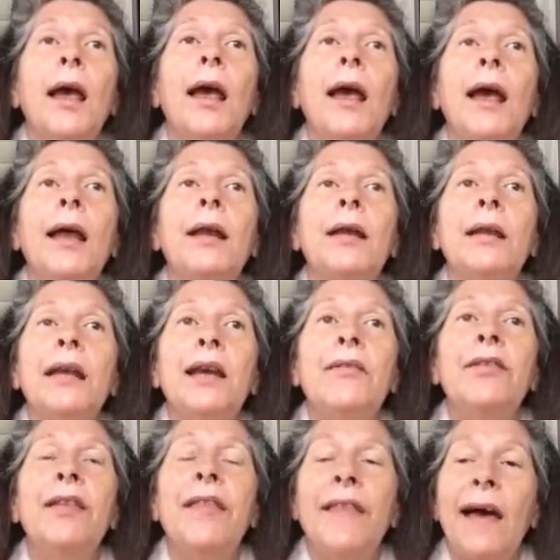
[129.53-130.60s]
and
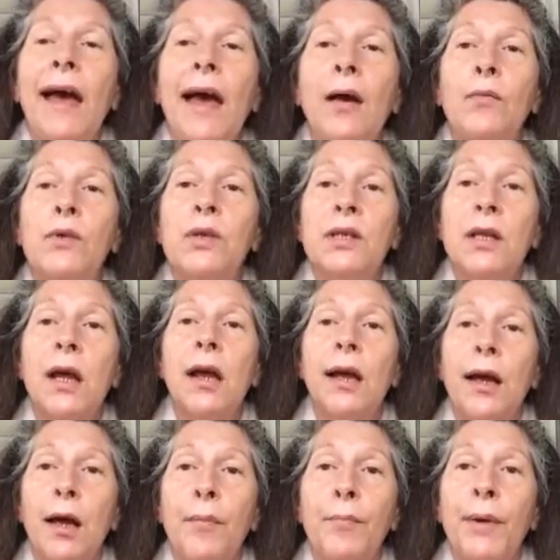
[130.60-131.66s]
even that was not
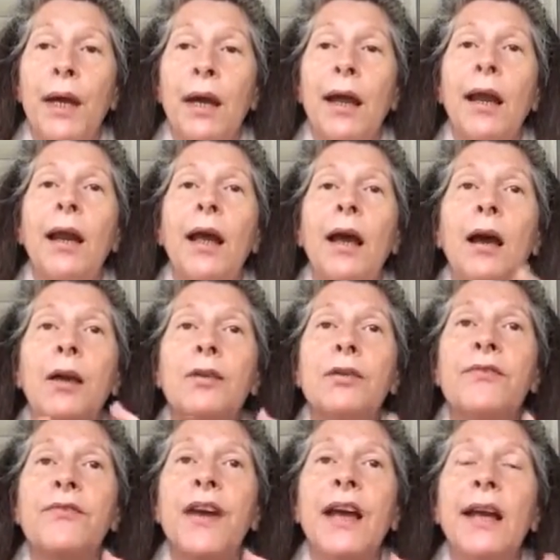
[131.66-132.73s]
helping. And I
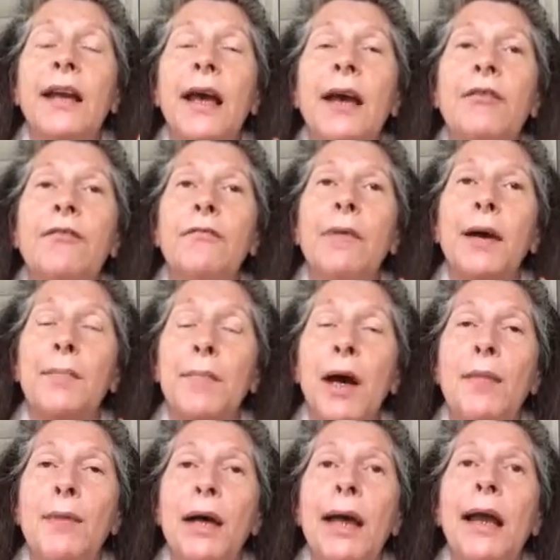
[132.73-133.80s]
also found out from my
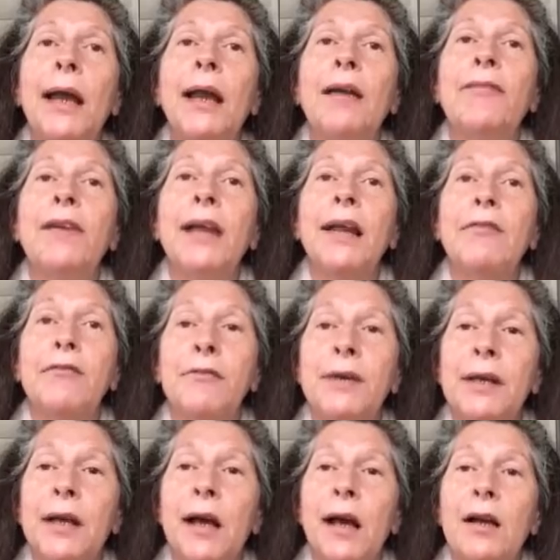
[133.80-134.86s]
mama, and I found out from
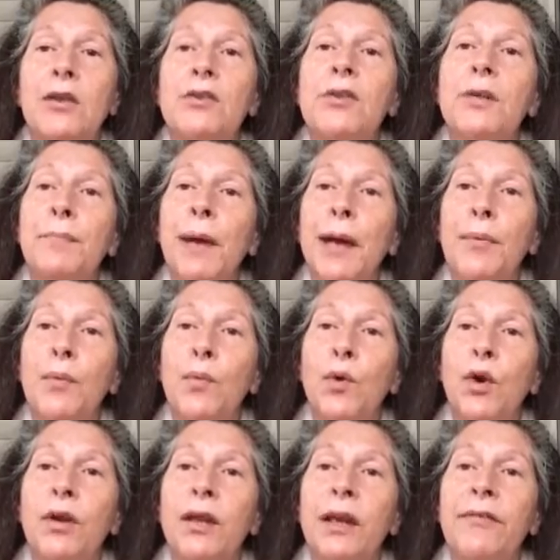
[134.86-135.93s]
the doctors and
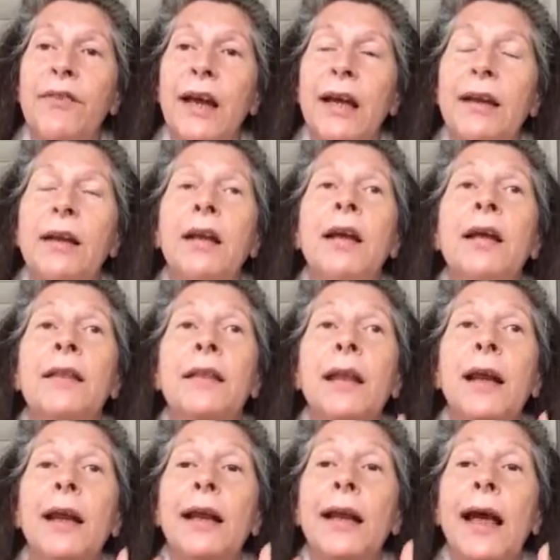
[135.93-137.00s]
paperwork that I found,
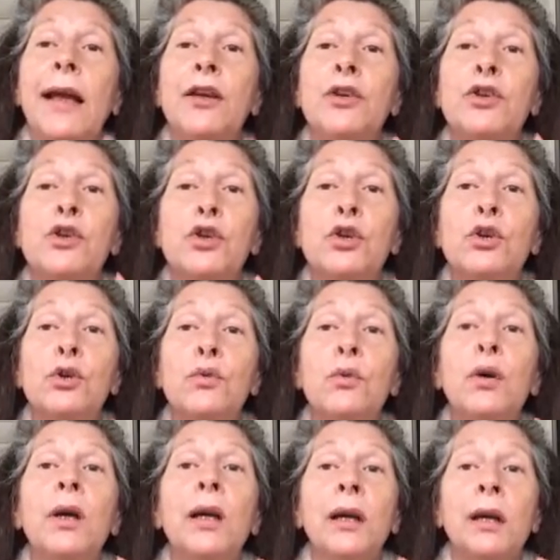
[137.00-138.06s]
that I'd had
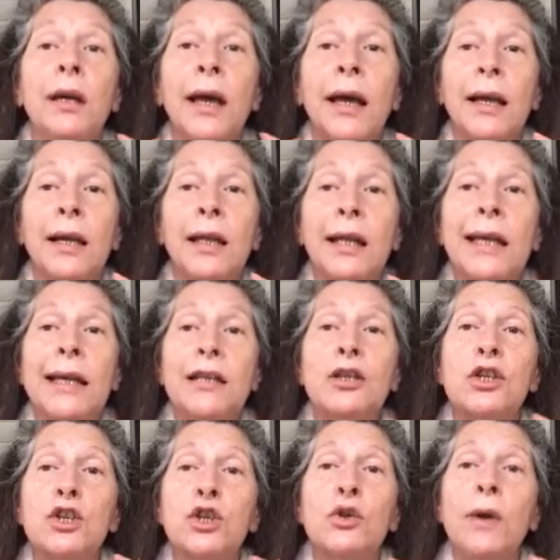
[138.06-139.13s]
at
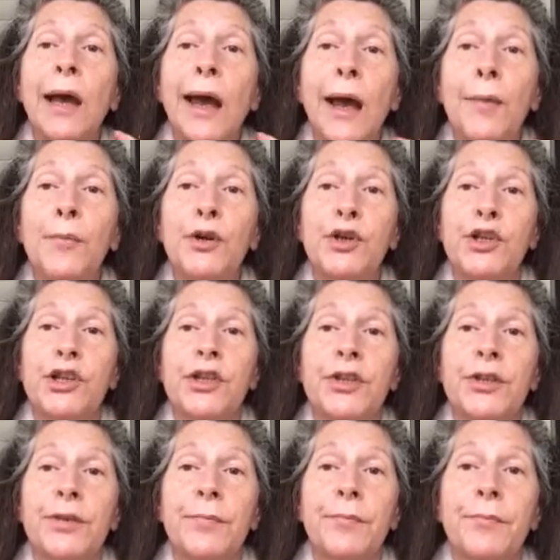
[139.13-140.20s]
least two
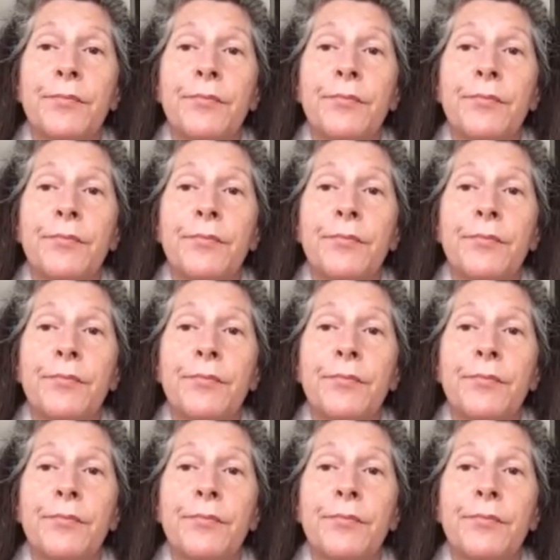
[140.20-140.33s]
hemorrhages,